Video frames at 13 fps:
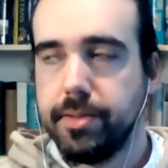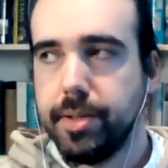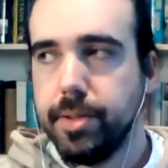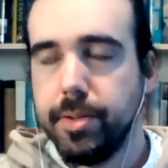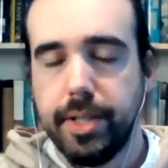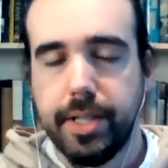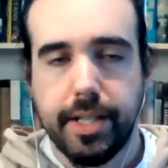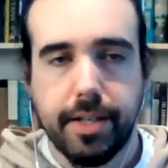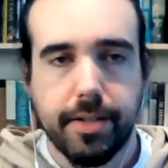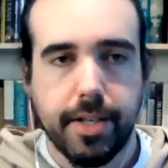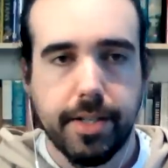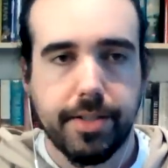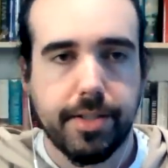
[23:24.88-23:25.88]
coolly
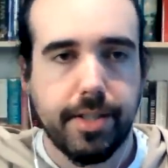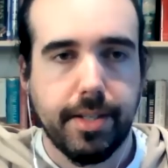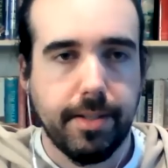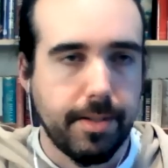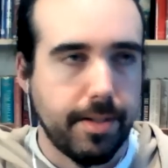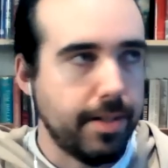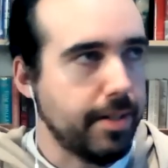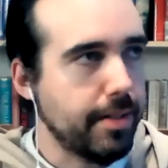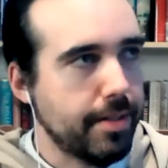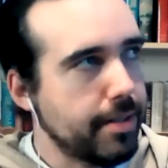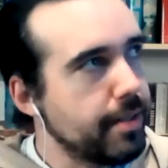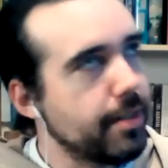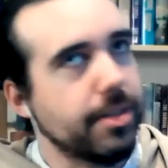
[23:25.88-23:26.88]
across the the.
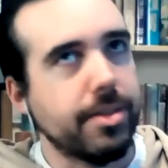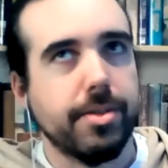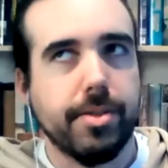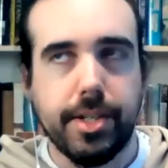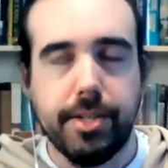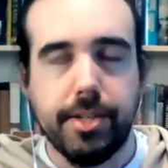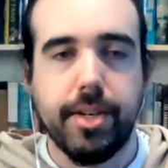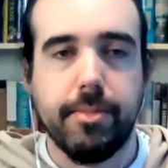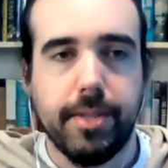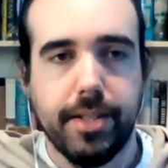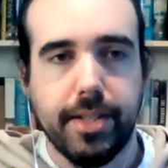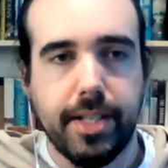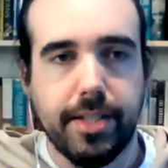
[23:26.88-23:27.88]
destroyed rubble
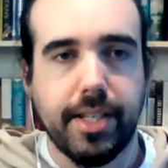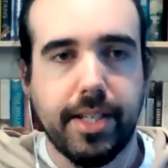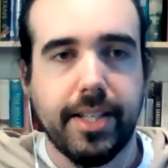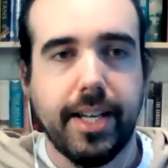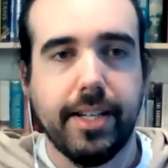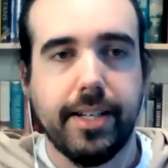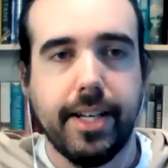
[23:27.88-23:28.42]
and things like that,